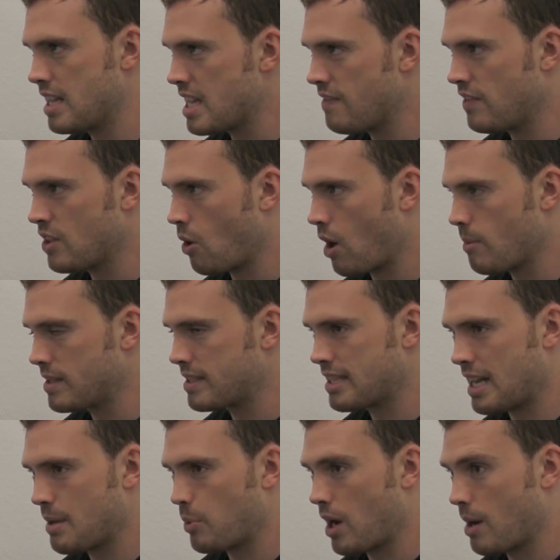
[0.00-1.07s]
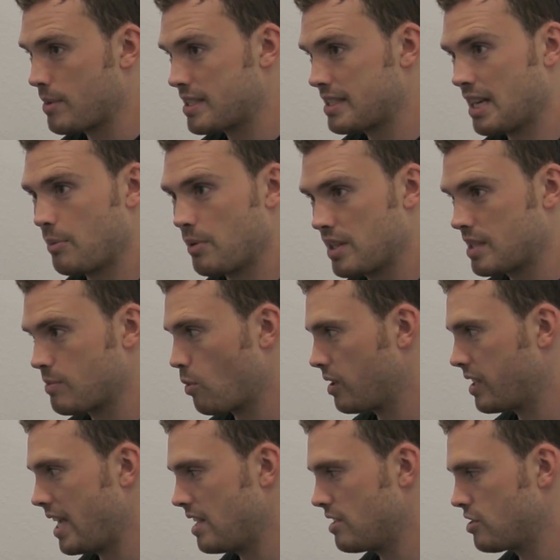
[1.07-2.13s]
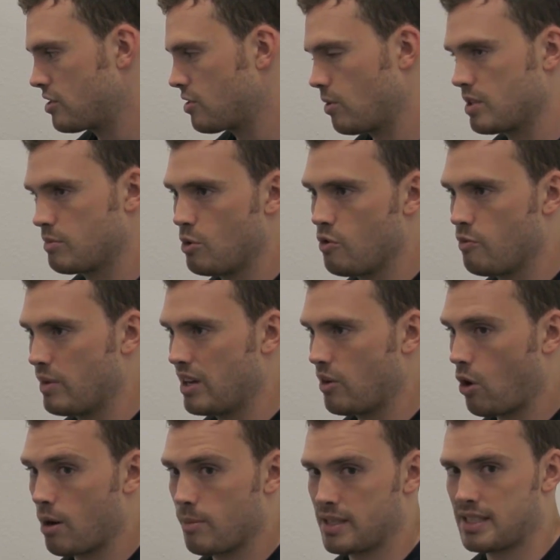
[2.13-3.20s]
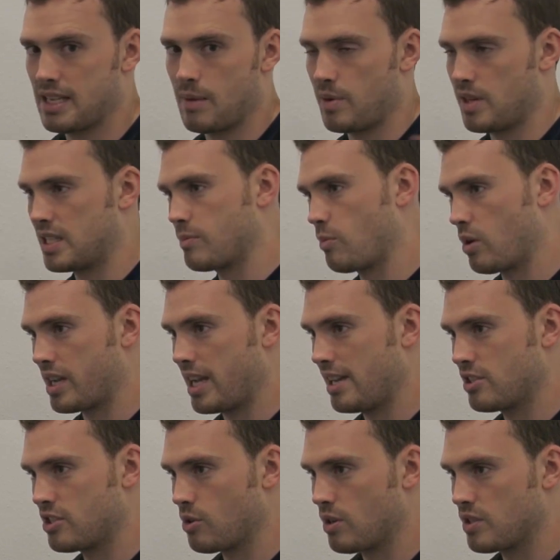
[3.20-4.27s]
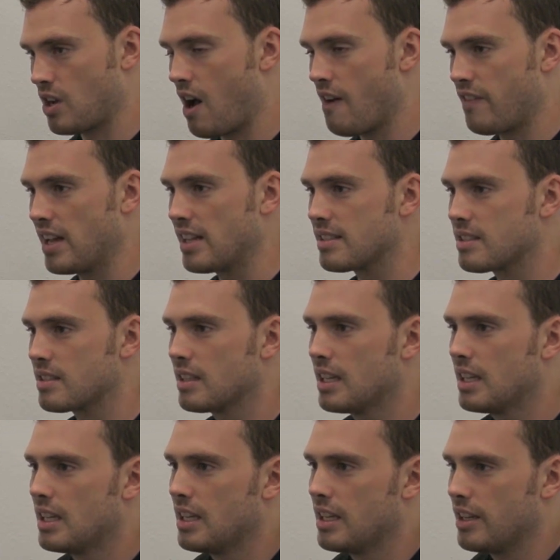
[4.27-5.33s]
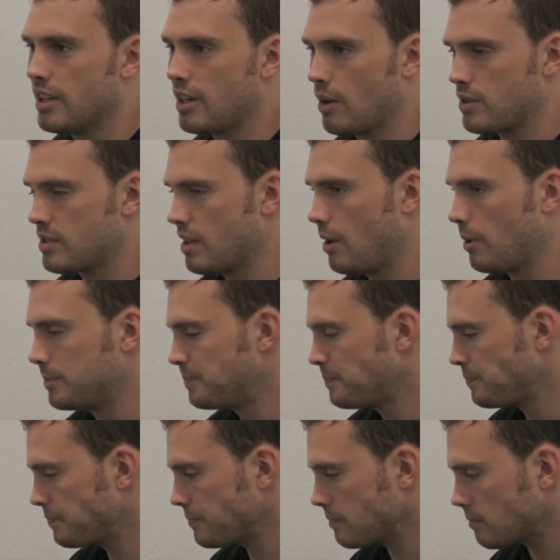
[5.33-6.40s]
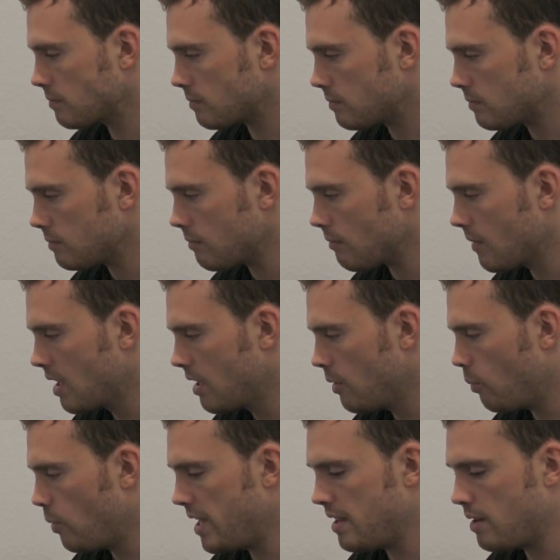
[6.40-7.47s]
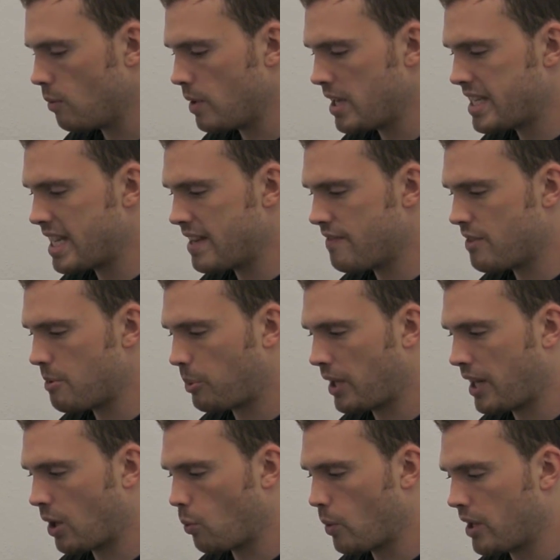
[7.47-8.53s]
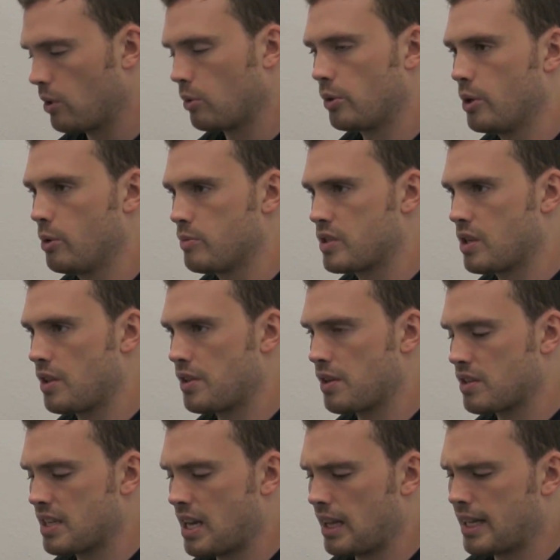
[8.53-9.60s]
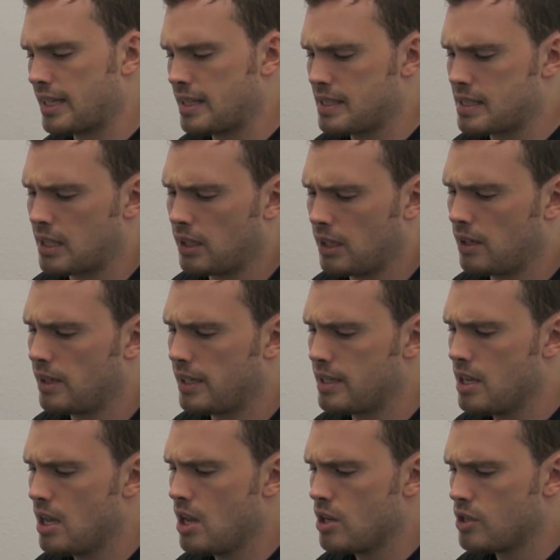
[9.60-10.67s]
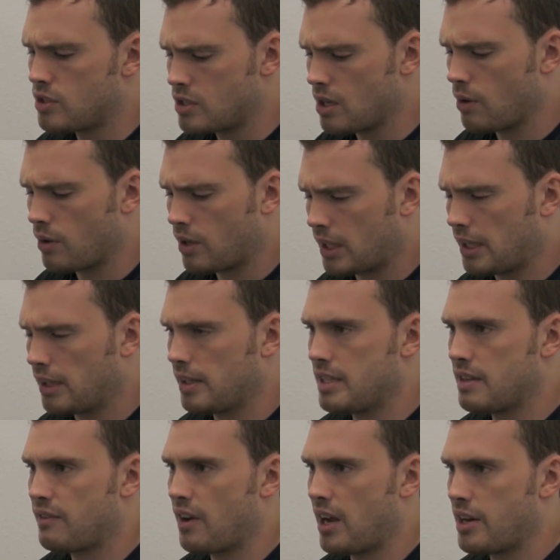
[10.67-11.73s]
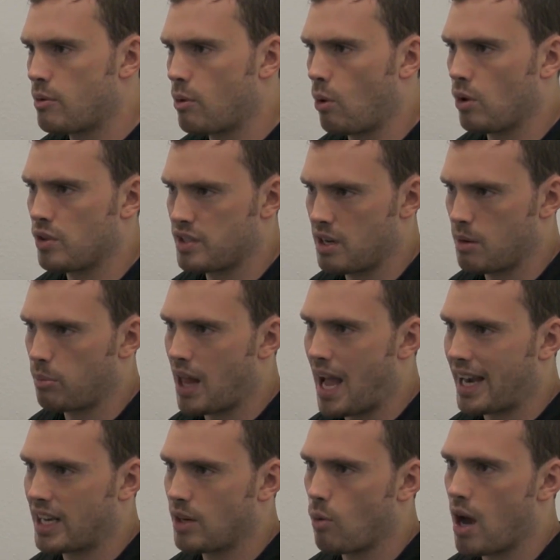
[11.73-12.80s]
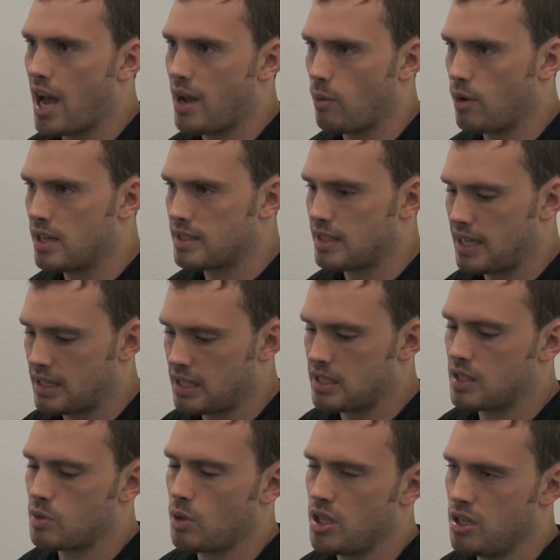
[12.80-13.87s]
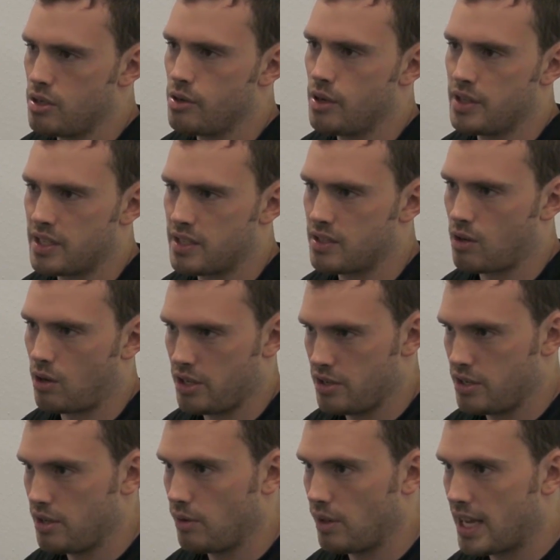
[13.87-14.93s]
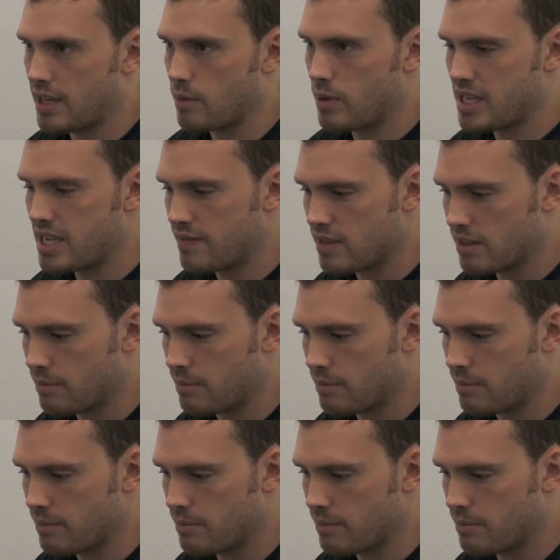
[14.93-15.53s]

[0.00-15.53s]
even though I'm a sniper that's more gauged towards movement, or I'm a sniper that's more gauged towards offense. So we give the player wiggle room so that there's not like these so clearly defined roles that are black and white, where it's like, this is what you do and this is all you do. Like, we give